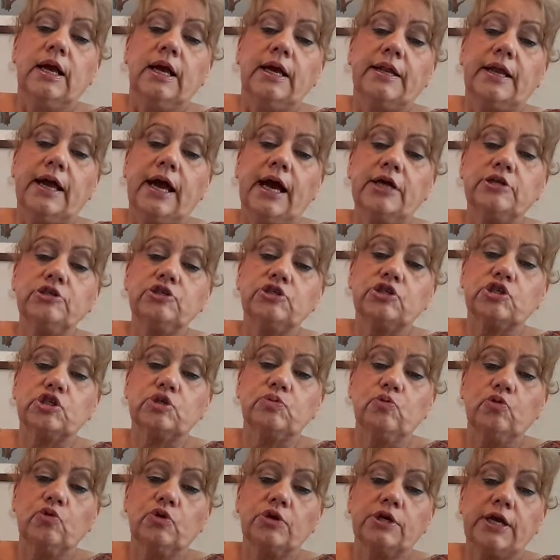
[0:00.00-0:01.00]
Enhance your
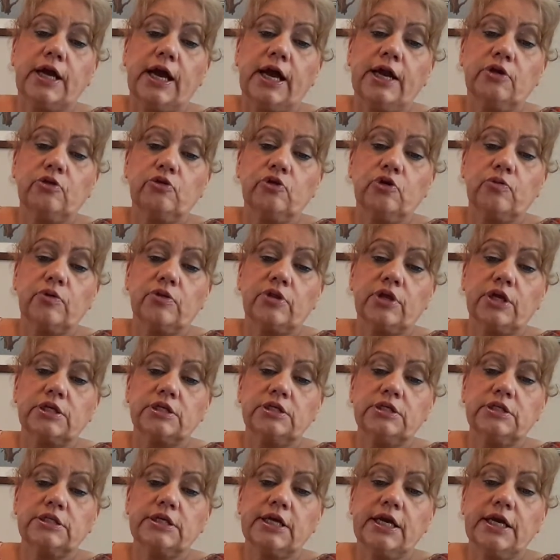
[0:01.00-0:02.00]
smoky eye look with
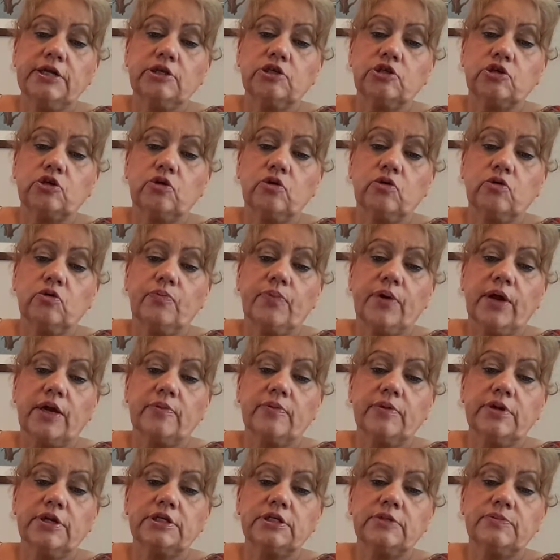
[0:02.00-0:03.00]
this intense, cold,
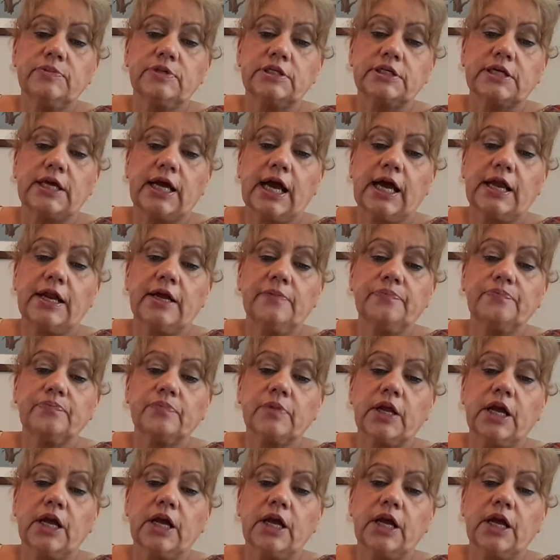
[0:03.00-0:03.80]
pigmented mascara.